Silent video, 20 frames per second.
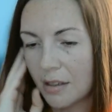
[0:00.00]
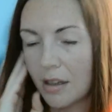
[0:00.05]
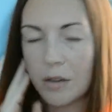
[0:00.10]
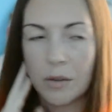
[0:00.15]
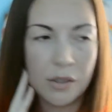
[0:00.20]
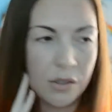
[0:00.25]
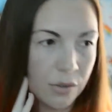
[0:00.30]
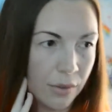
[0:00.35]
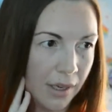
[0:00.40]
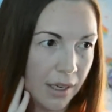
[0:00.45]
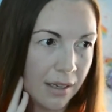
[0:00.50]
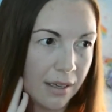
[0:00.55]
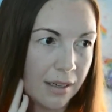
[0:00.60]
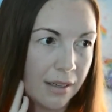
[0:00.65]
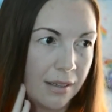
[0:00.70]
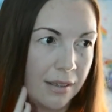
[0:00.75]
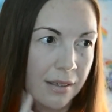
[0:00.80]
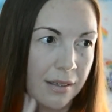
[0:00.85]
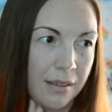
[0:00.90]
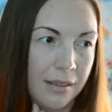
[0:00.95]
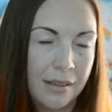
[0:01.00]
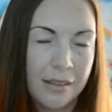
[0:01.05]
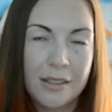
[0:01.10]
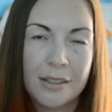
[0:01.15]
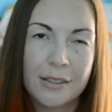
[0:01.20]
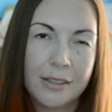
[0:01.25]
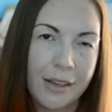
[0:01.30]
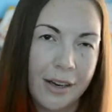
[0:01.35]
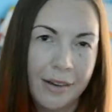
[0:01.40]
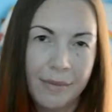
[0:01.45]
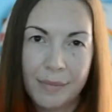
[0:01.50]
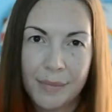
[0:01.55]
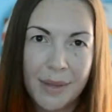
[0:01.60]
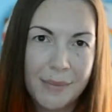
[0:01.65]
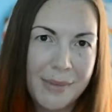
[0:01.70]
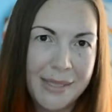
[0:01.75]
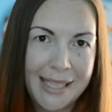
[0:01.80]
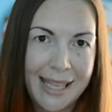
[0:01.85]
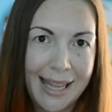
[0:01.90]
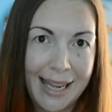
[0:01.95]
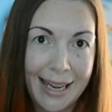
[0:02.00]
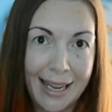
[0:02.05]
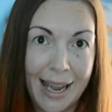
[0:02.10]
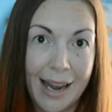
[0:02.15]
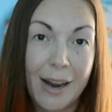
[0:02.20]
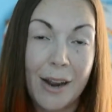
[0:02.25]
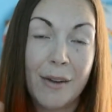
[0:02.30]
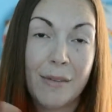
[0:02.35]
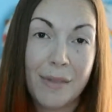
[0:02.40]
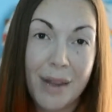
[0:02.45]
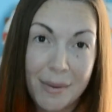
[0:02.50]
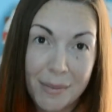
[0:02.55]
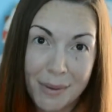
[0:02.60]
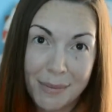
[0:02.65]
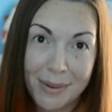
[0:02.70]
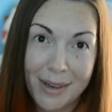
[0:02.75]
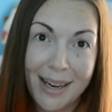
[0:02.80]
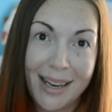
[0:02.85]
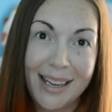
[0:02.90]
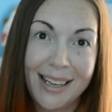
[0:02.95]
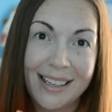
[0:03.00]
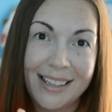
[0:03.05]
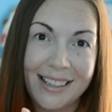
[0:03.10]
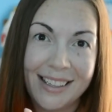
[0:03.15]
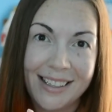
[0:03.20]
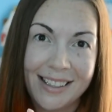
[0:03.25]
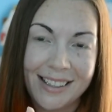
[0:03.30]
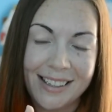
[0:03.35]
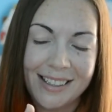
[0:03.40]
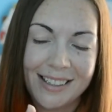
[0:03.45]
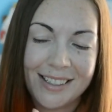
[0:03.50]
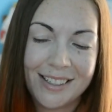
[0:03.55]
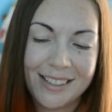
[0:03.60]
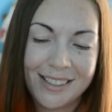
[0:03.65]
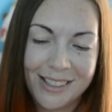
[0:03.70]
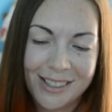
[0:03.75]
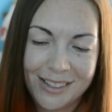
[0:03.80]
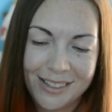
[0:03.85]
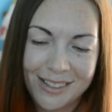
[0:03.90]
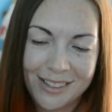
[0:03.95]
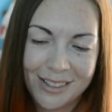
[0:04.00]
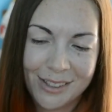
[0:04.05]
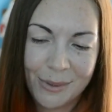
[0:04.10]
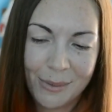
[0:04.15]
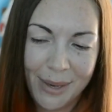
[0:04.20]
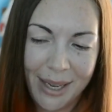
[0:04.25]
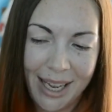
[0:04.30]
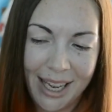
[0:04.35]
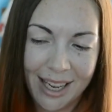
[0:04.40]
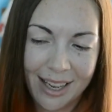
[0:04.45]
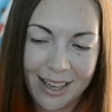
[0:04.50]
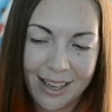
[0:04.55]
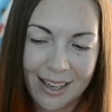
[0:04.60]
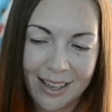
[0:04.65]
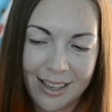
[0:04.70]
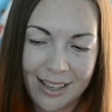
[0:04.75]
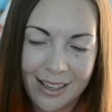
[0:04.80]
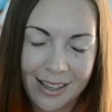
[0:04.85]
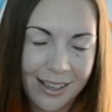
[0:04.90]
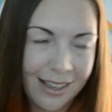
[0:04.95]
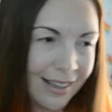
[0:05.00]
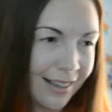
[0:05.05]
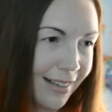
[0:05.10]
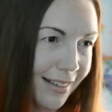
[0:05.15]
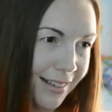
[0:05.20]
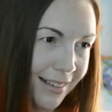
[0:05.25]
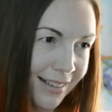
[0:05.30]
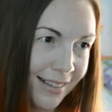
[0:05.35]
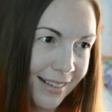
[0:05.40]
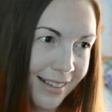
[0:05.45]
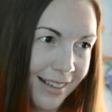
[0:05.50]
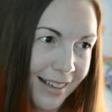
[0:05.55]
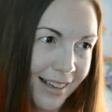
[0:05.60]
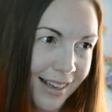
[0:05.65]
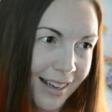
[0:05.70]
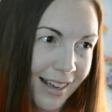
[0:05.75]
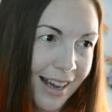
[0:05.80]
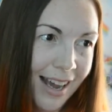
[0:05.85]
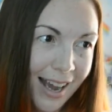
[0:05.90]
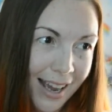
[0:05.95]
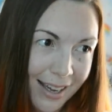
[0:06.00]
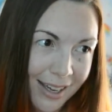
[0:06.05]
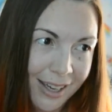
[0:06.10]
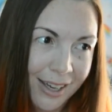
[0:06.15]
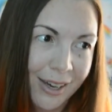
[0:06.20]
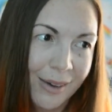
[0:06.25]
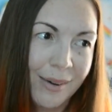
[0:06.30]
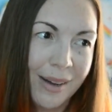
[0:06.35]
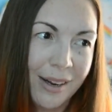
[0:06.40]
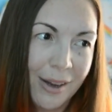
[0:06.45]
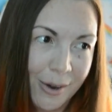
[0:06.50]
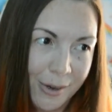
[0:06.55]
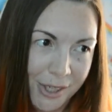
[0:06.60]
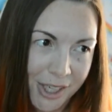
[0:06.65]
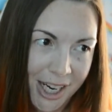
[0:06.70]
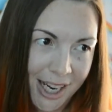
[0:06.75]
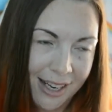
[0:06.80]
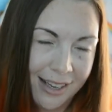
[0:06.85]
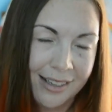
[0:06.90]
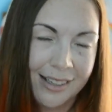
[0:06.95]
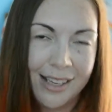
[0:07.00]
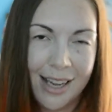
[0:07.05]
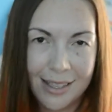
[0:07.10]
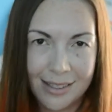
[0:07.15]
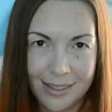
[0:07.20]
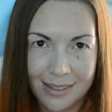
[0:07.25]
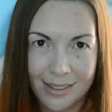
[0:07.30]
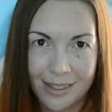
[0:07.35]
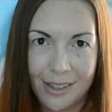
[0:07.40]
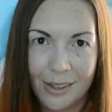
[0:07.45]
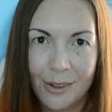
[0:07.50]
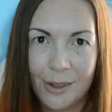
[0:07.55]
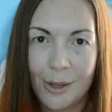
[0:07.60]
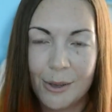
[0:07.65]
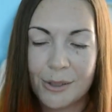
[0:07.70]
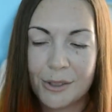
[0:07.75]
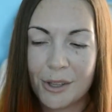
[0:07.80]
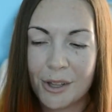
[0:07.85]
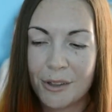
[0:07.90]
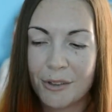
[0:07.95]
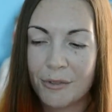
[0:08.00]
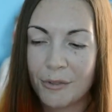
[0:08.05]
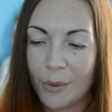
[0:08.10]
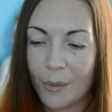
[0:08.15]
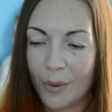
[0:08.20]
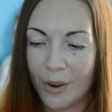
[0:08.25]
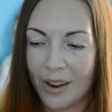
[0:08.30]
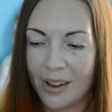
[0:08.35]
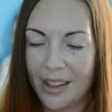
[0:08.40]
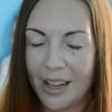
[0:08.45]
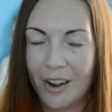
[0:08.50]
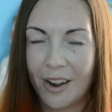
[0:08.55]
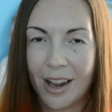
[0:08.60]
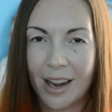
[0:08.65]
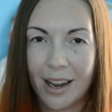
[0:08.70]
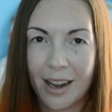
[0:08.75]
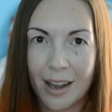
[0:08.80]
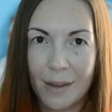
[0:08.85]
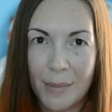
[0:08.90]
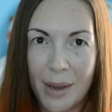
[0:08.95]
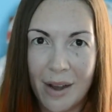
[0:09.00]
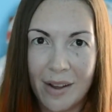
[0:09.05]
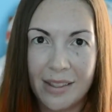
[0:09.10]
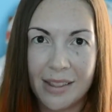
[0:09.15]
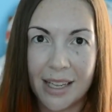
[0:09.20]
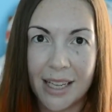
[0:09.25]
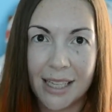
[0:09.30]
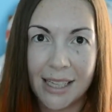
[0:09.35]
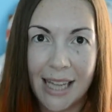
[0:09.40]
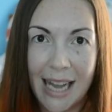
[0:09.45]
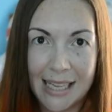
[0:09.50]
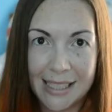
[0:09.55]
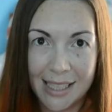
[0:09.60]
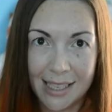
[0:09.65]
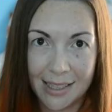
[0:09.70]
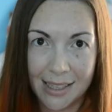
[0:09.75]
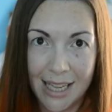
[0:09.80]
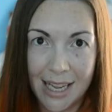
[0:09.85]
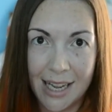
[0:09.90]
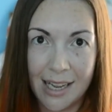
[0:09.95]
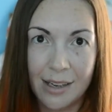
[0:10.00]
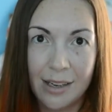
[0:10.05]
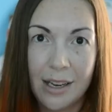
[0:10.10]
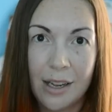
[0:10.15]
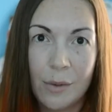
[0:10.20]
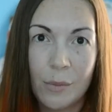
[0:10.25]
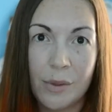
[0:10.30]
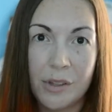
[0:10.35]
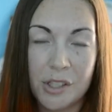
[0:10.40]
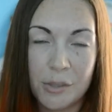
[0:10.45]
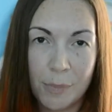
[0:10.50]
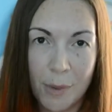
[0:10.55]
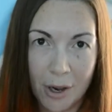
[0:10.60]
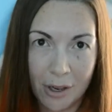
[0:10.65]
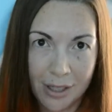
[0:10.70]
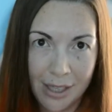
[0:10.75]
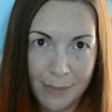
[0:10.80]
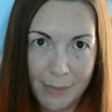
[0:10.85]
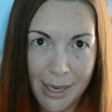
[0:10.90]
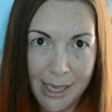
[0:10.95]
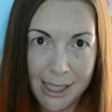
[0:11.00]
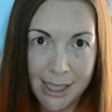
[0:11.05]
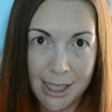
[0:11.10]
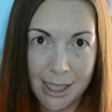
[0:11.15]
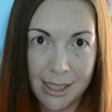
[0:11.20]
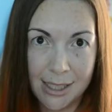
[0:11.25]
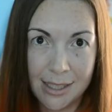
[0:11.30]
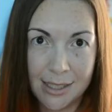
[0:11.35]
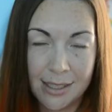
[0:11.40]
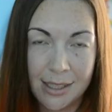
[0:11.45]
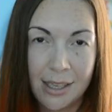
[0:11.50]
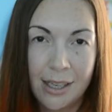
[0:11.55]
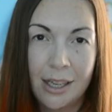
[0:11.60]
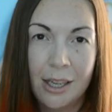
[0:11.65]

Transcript: along with Twink. Sorry, let me say that again. Rainbow Brite, Twink, IQ, and OJ. Yes, those are the 4 that are going to come out in the classic line with sparkly bases,